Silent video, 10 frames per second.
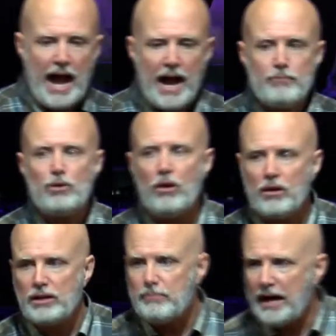I'm
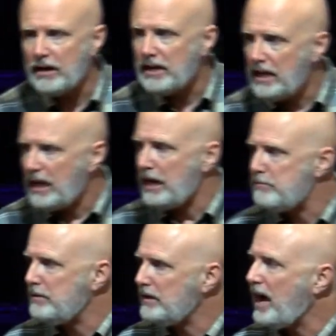talking about uh,
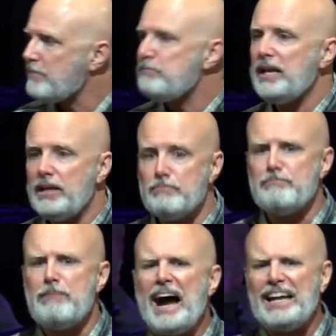not
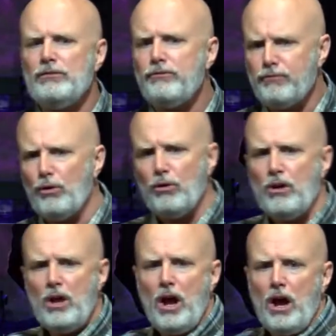being mindful
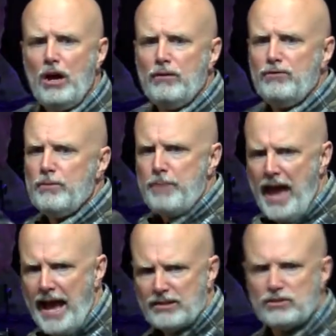of the
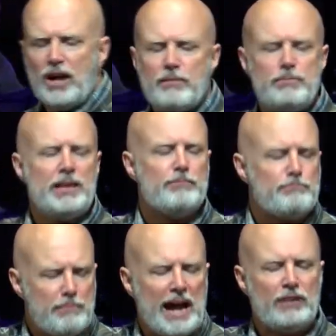past, not
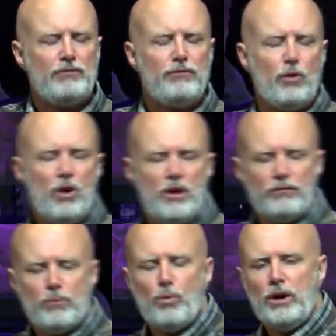being mindful
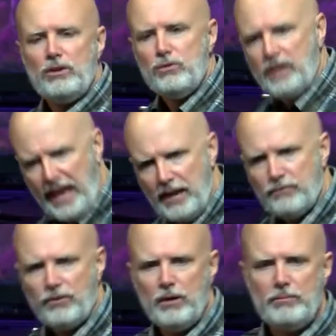from where you
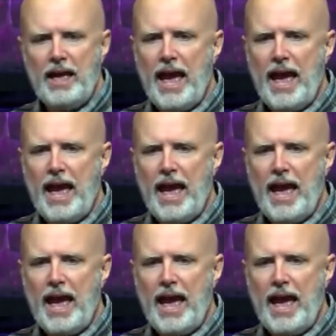came from,